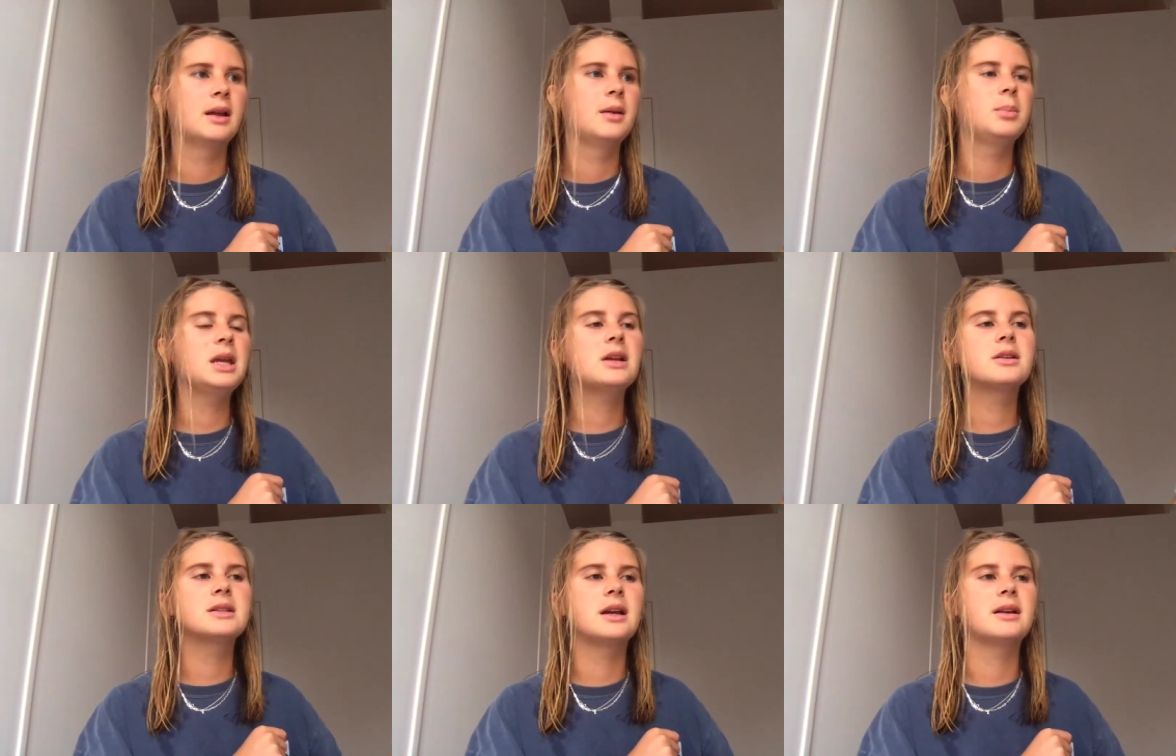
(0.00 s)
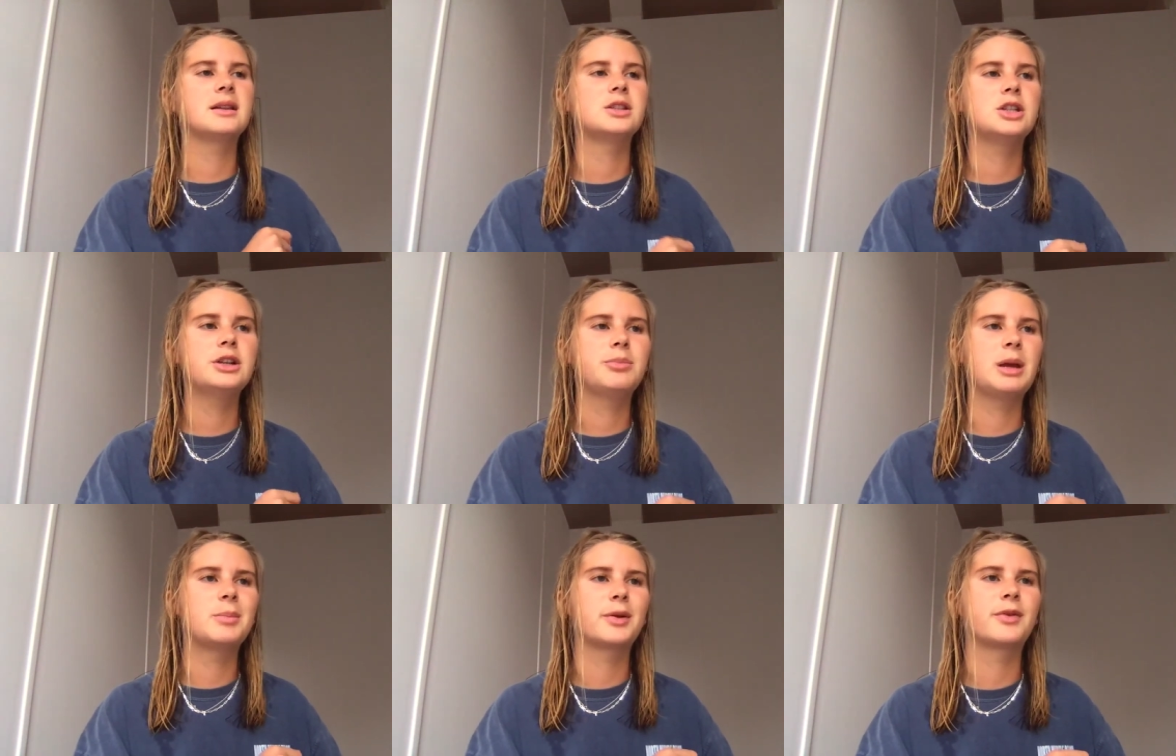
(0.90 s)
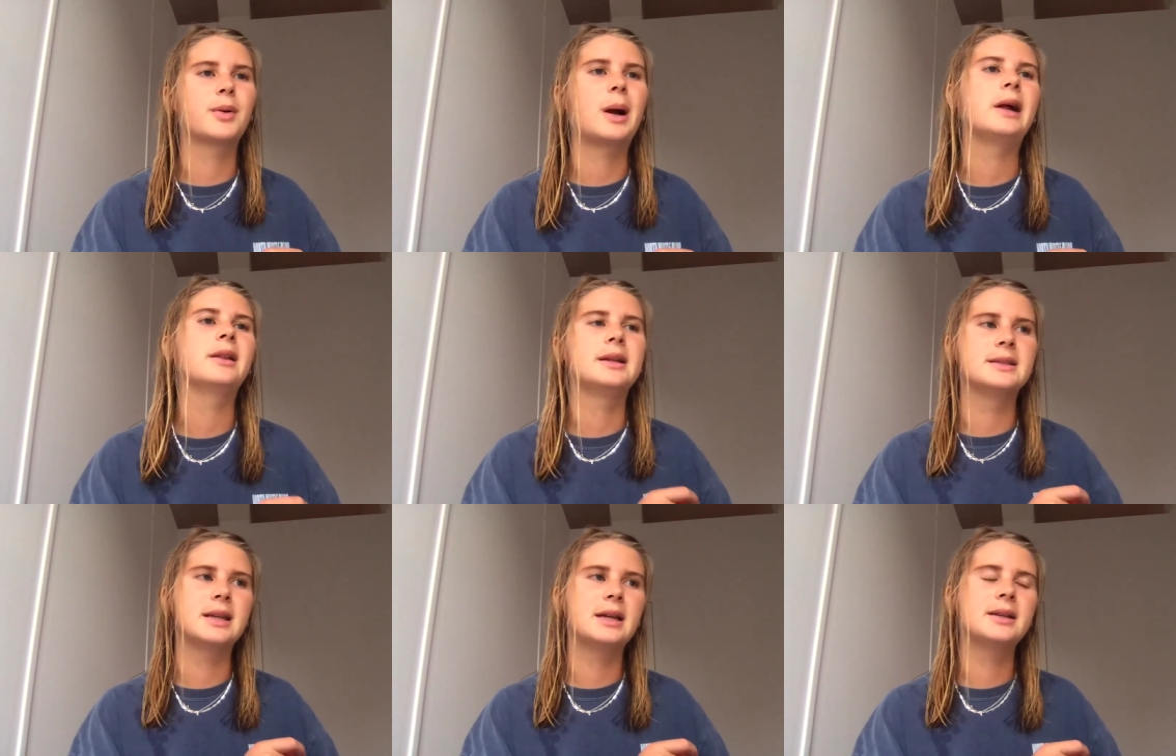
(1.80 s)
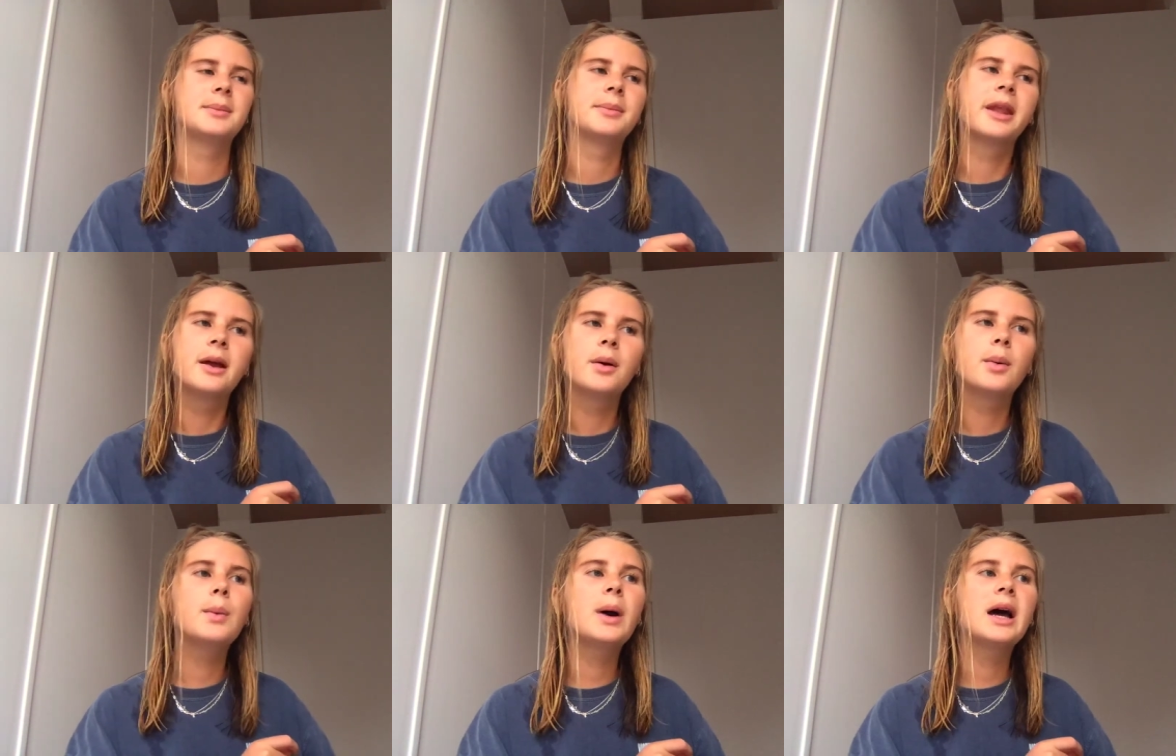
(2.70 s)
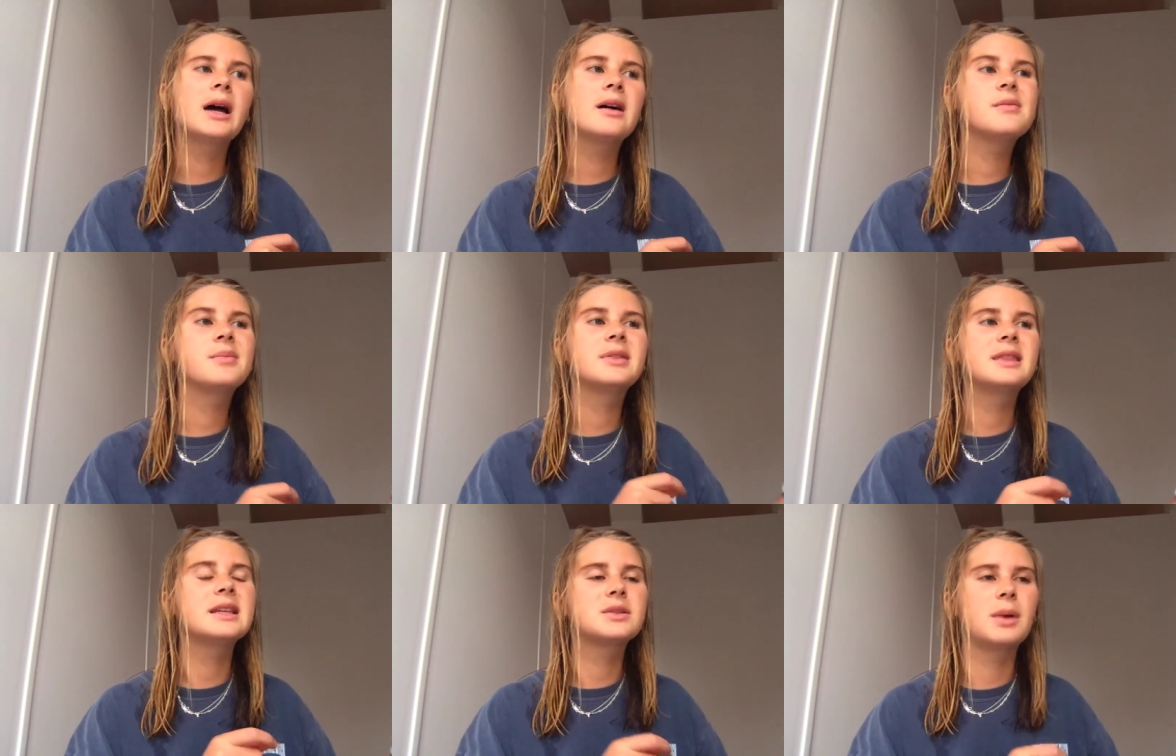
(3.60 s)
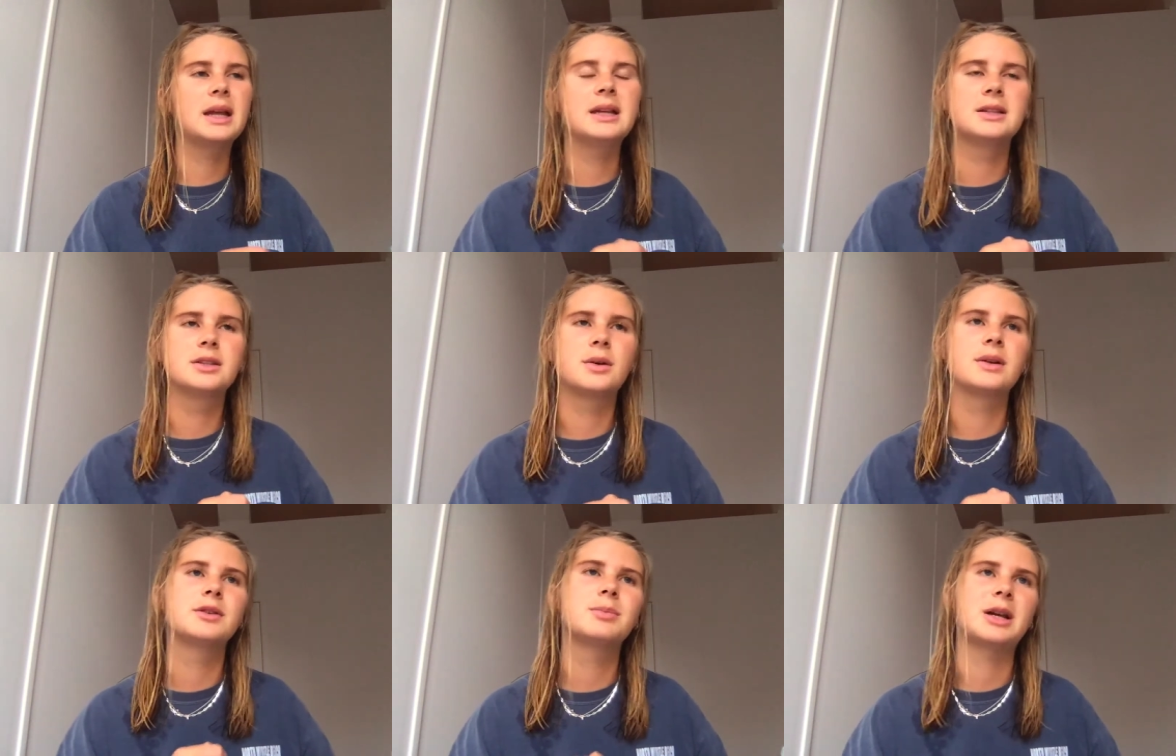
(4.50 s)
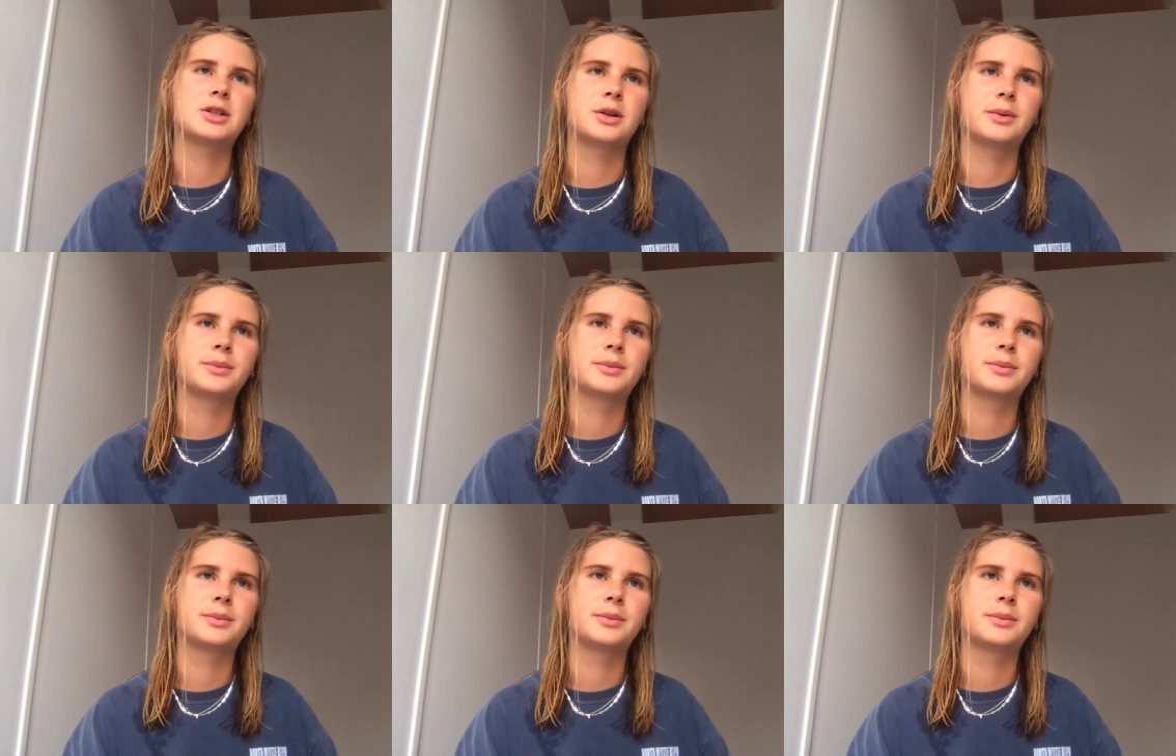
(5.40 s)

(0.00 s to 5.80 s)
Peter stared at the sheet of paper for a while and said, well, this way it's sort of special.